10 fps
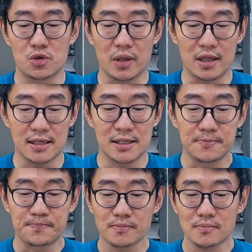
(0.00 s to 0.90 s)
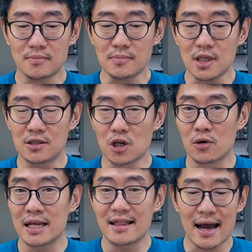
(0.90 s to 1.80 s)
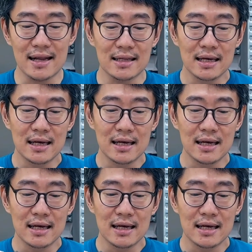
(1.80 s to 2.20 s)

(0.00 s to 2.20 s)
with this. Not only that,